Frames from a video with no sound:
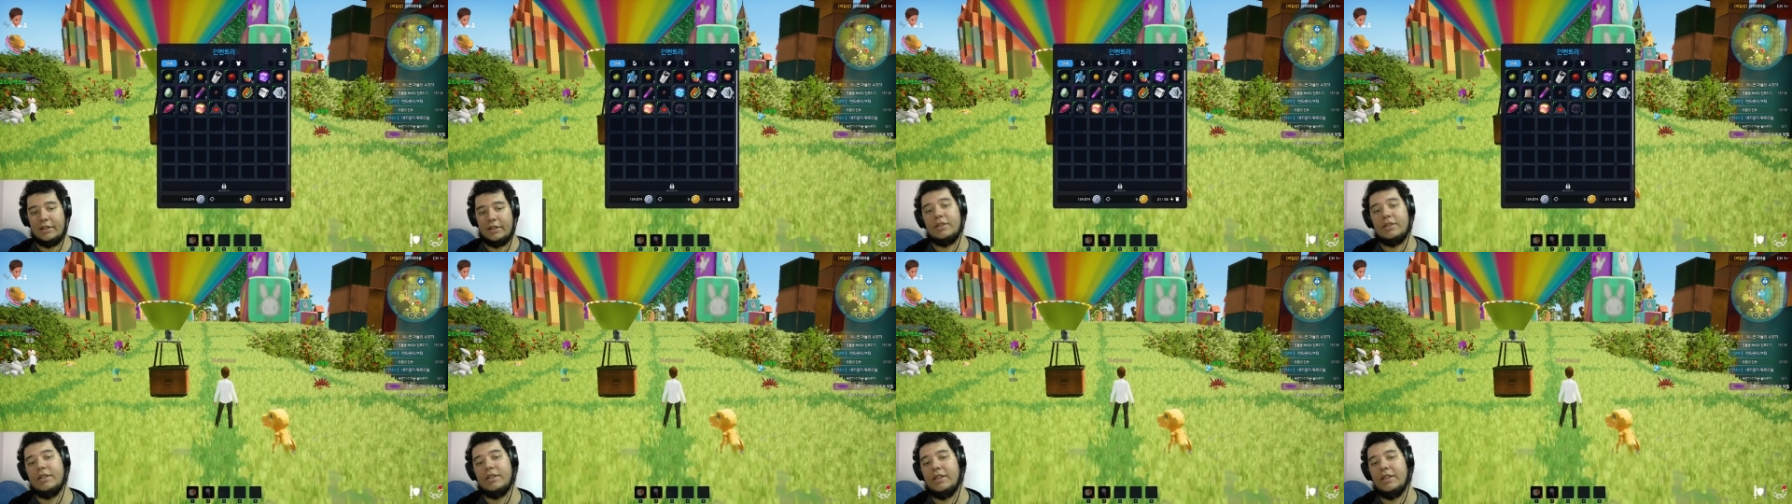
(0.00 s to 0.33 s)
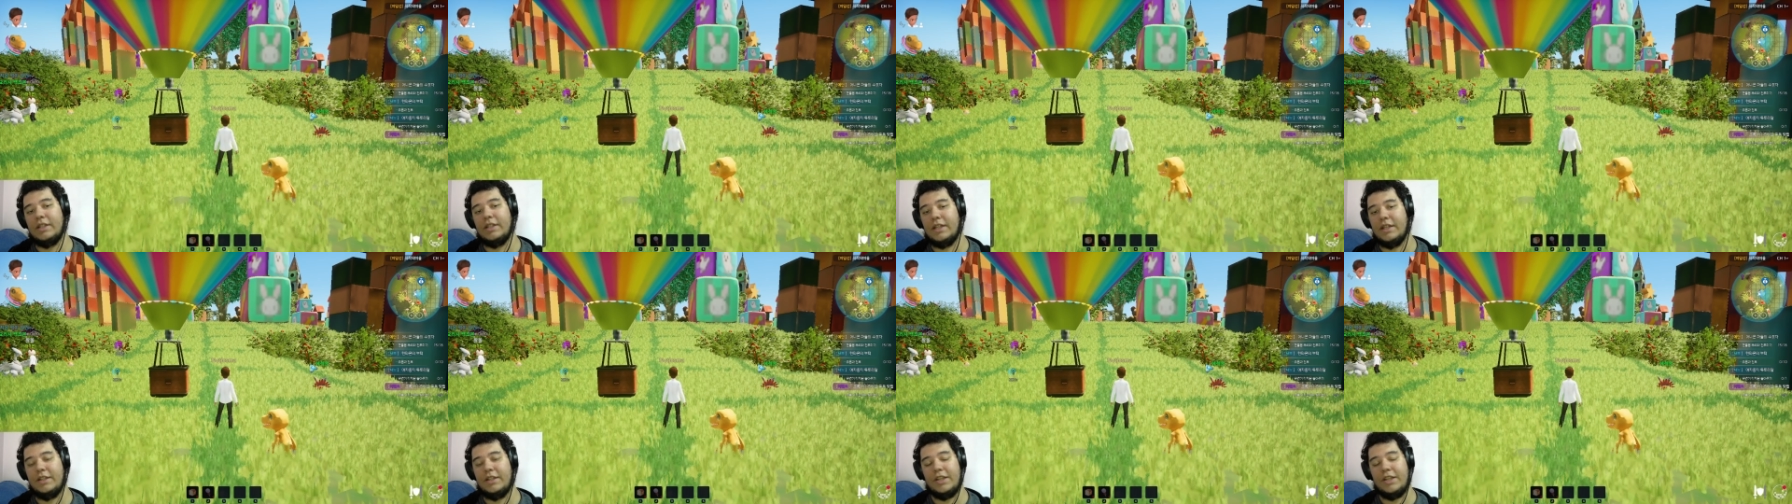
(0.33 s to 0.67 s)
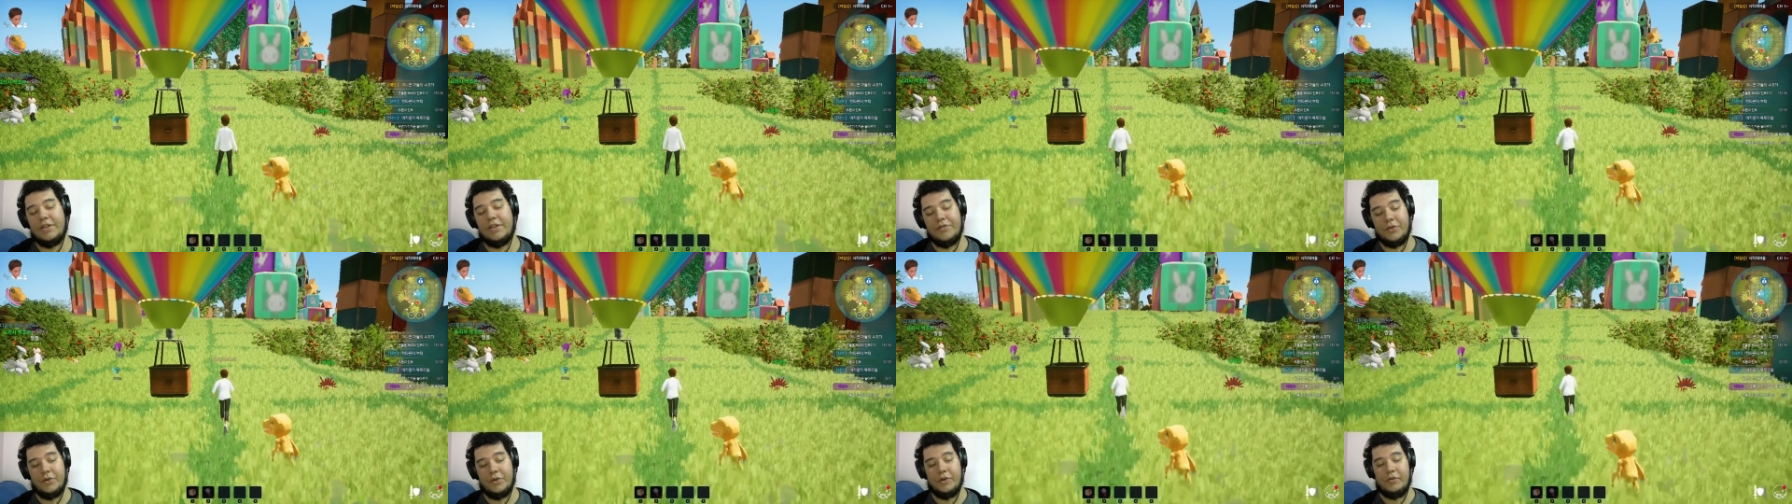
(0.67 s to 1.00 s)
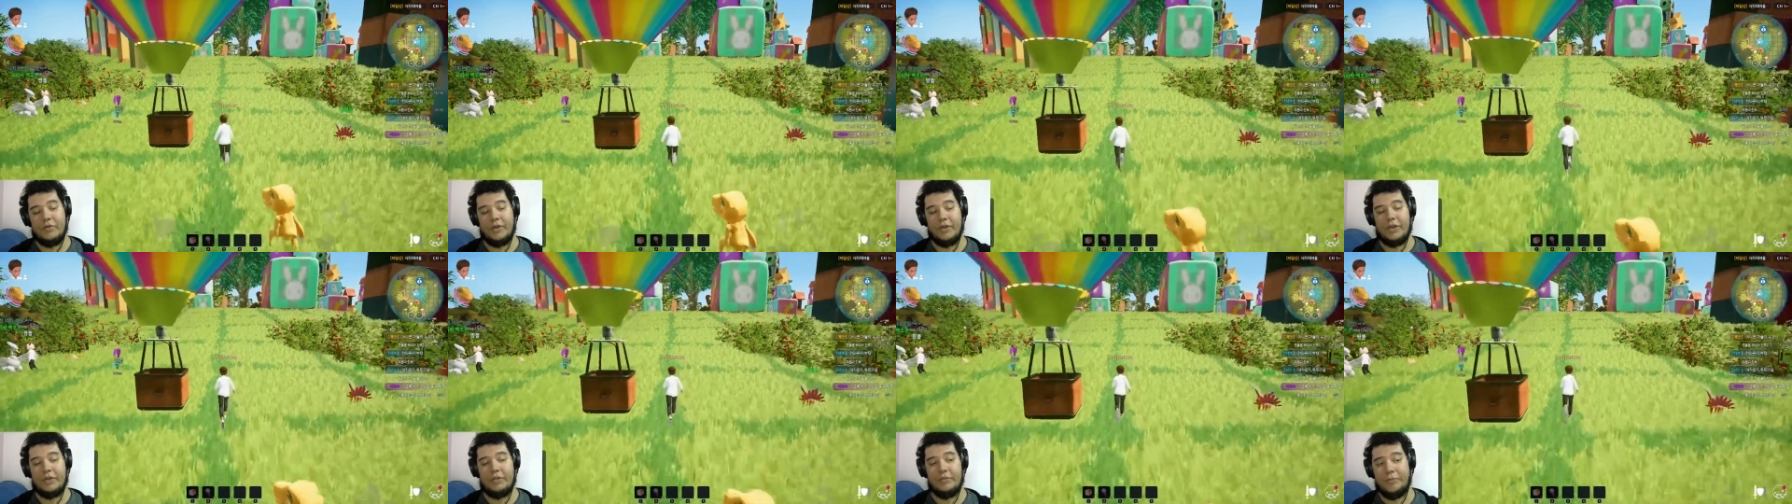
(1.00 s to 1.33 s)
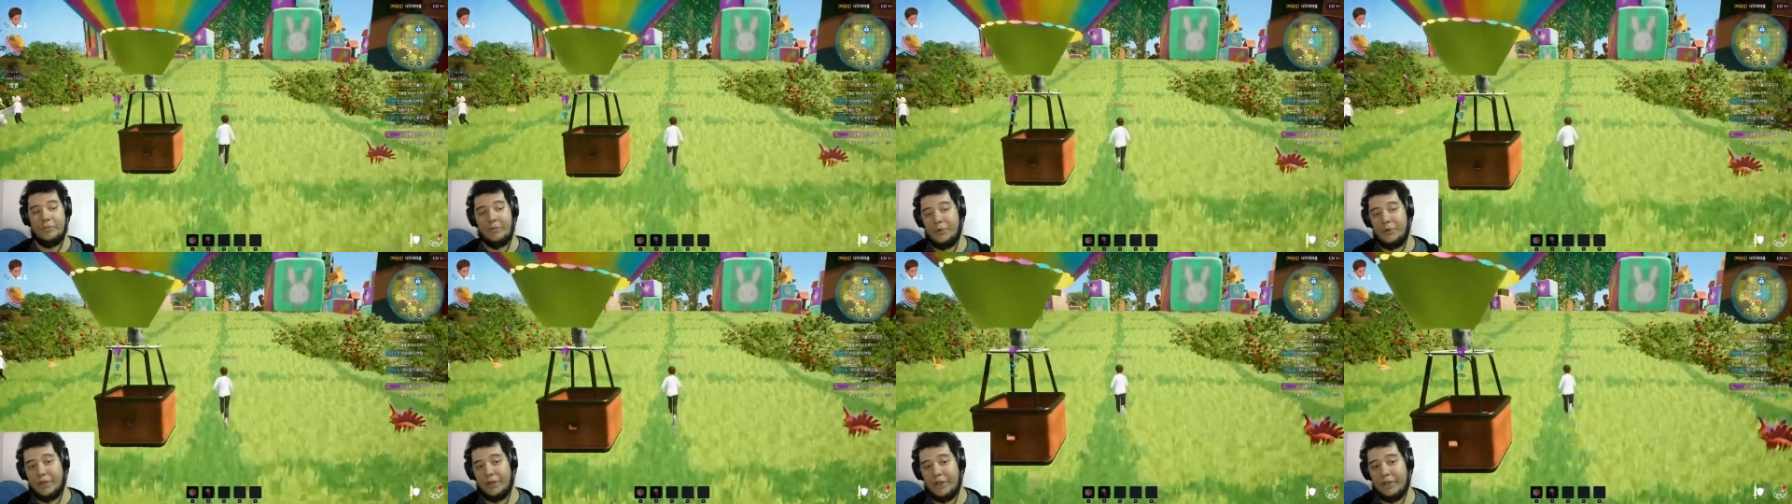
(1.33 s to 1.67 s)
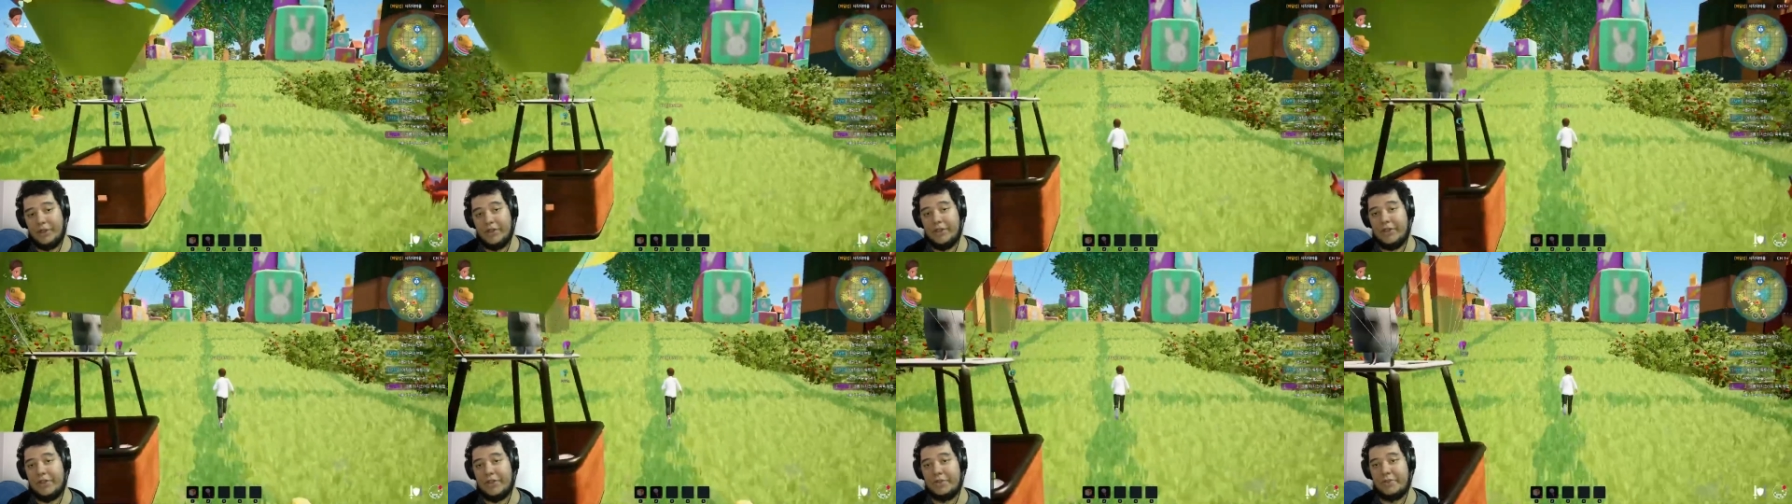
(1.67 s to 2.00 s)
it can give you a random
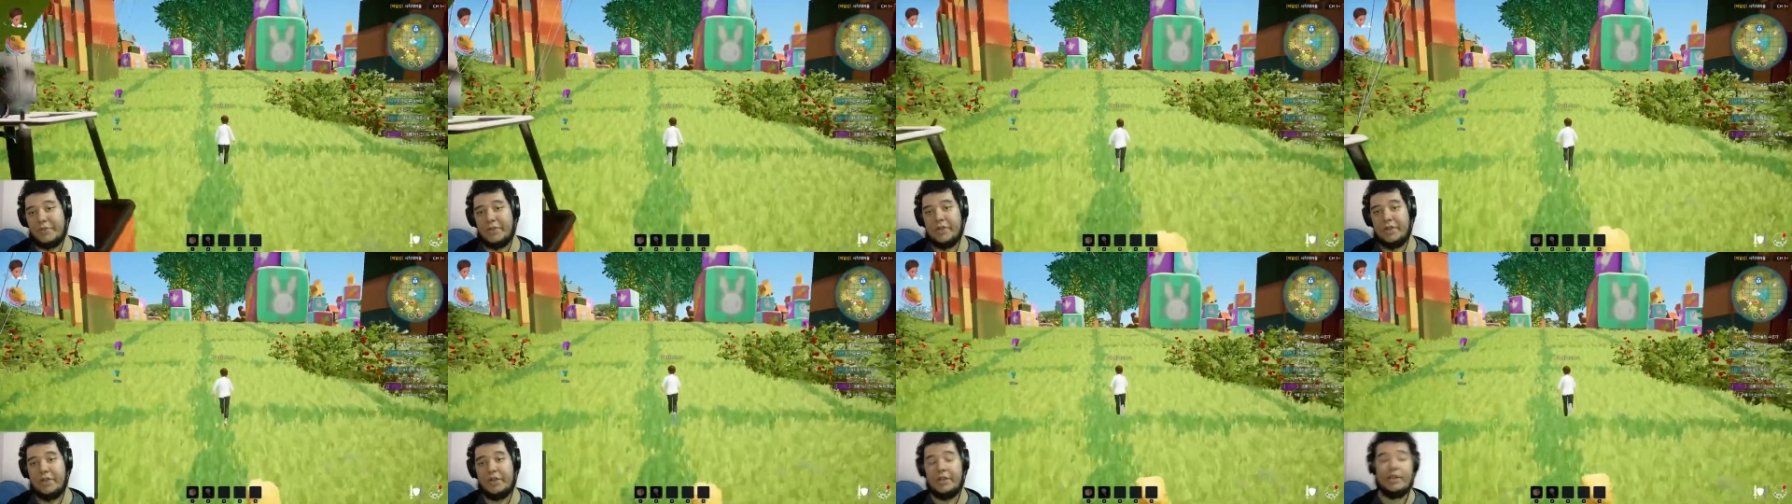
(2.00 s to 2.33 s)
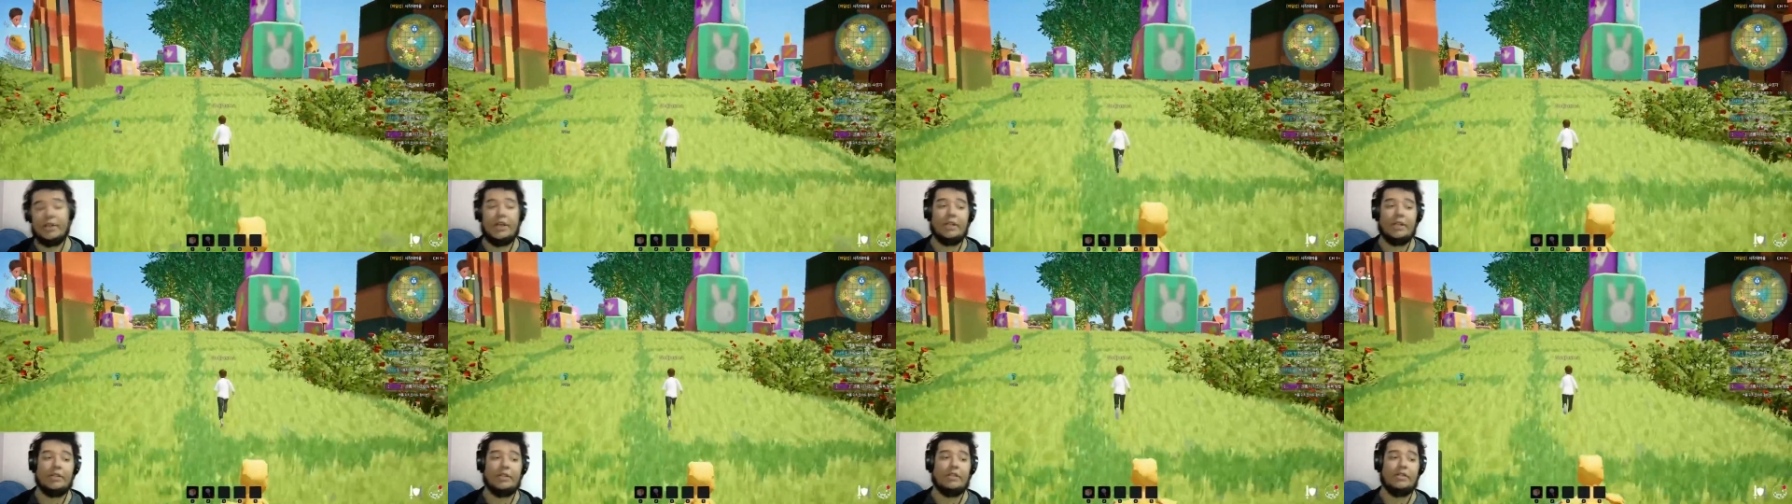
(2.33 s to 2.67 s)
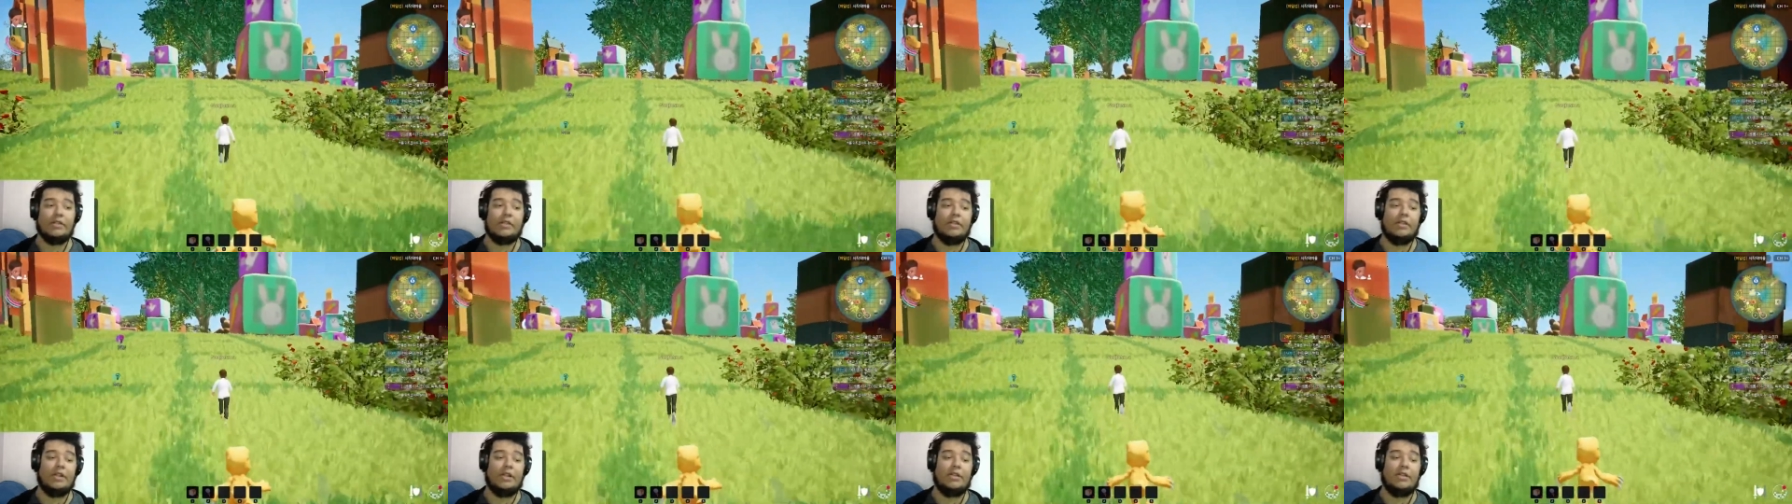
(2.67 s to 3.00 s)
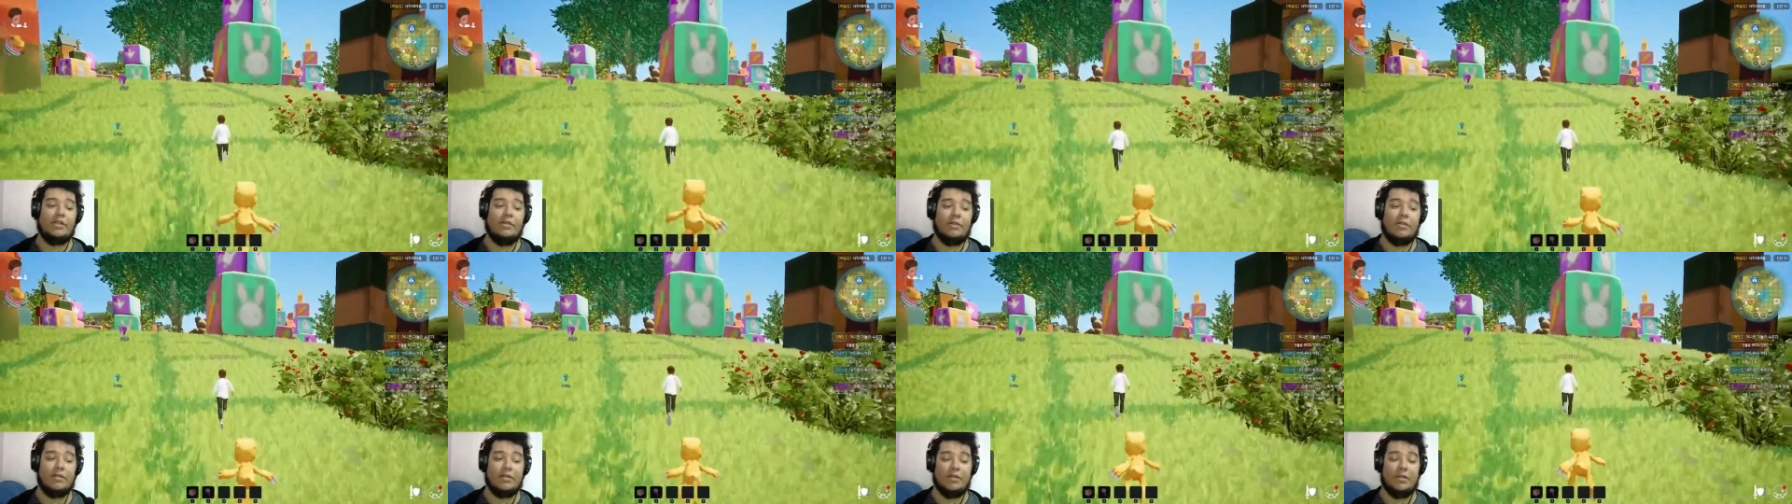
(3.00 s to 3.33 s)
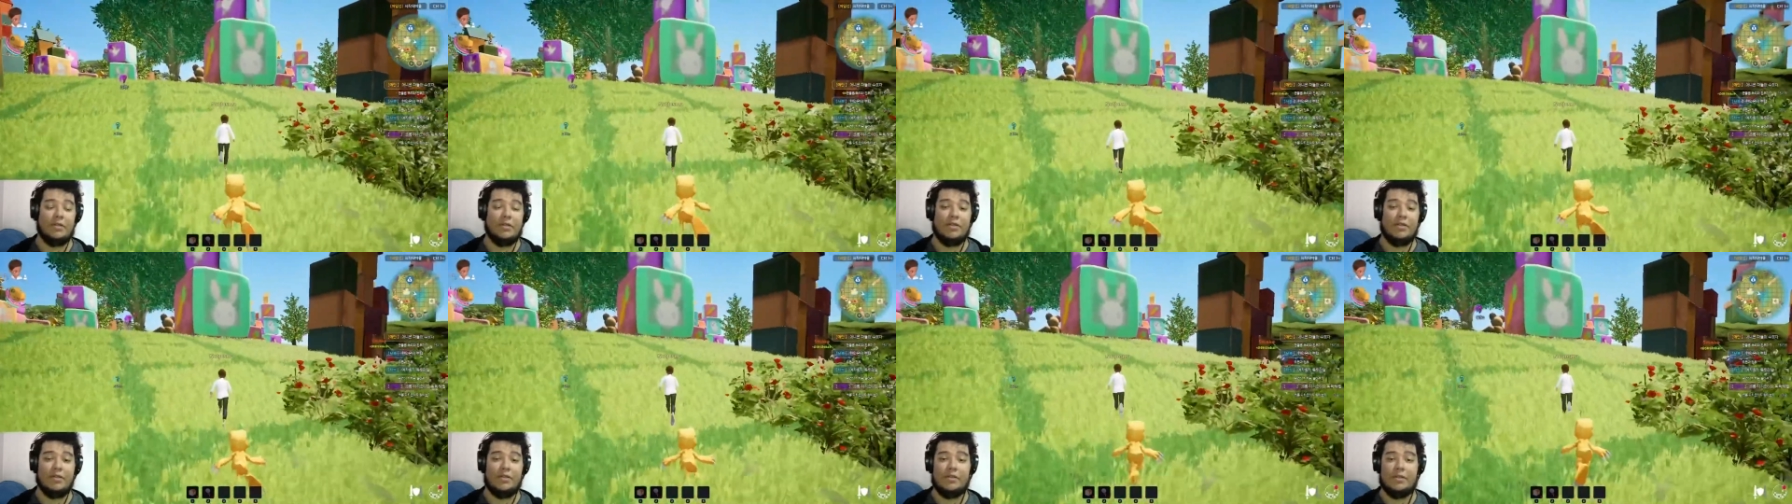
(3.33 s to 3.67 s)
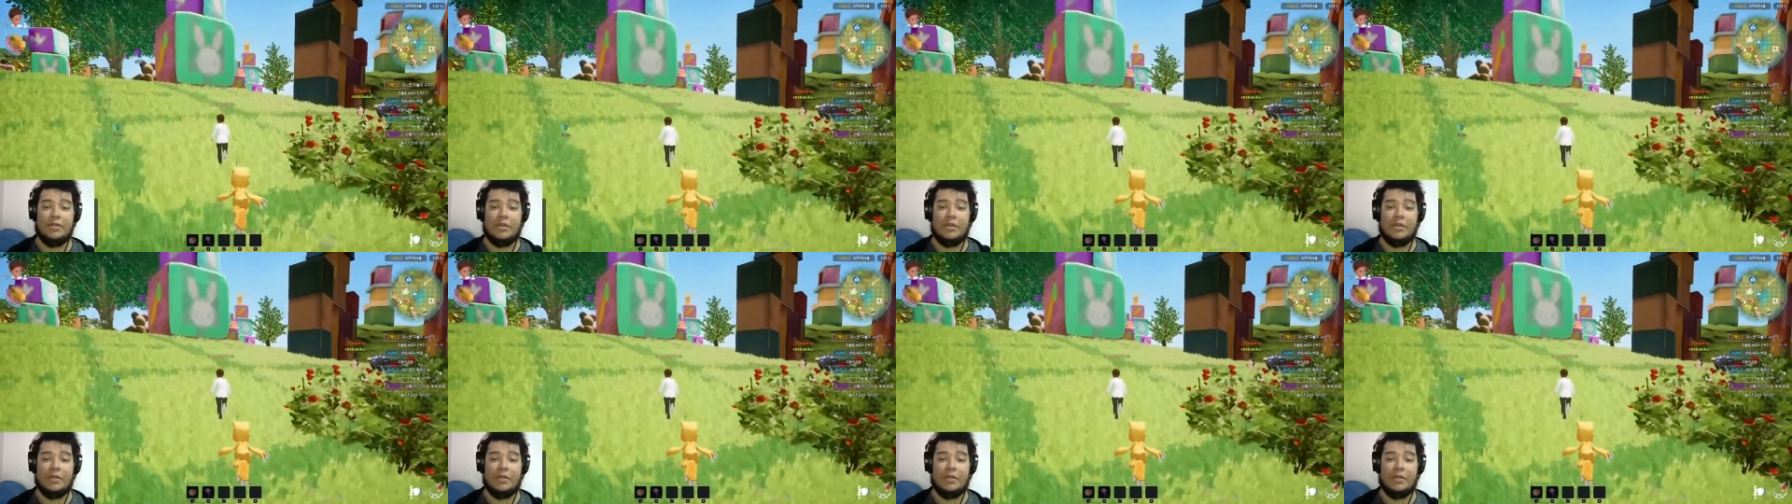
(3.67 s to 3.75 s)
rookie Digimon, and that's always good,